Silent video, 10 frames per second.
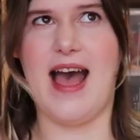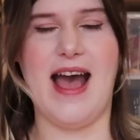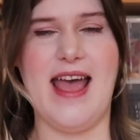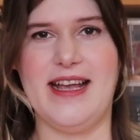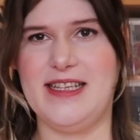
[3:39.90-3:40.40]

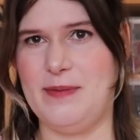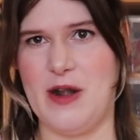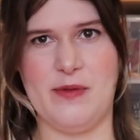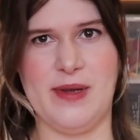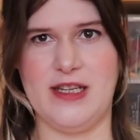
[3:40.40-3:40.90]
I
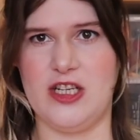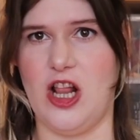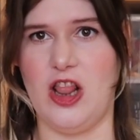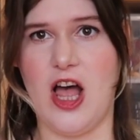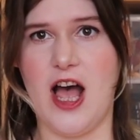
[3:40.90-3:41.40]
experimented
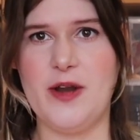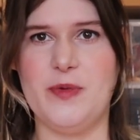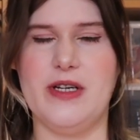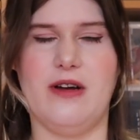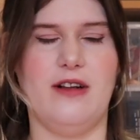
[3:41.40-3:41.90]
a lot
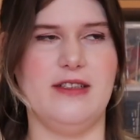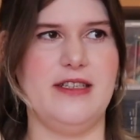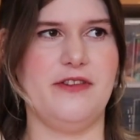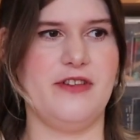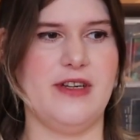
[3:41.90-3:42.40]
with all the
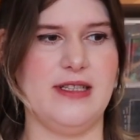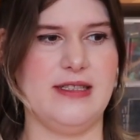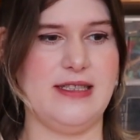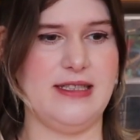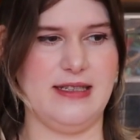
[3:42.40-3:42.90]
different